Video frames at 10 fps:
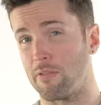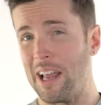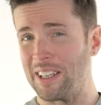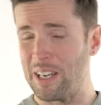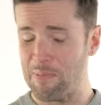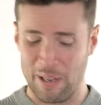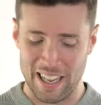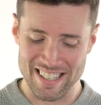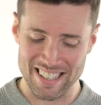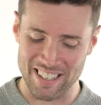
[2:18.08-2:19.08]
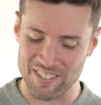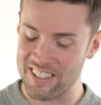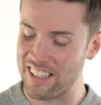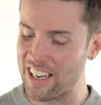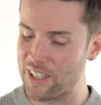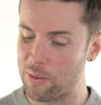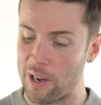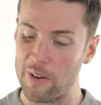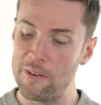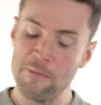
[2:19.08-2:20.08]
vented place than I've just done it as
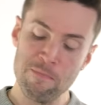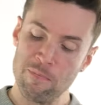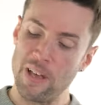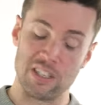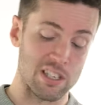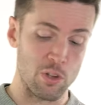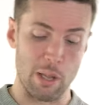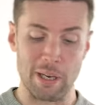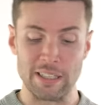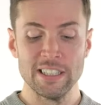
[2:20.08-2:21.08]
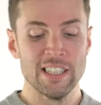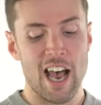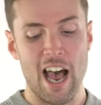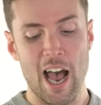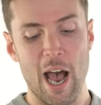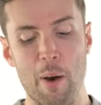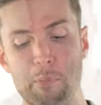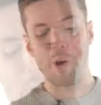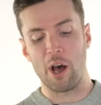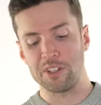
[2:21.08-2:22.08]
well. Actually, it's not that
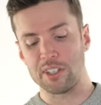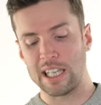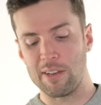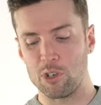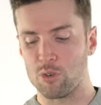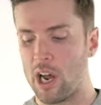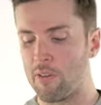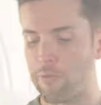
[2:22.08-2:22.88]
bad. But leave it dry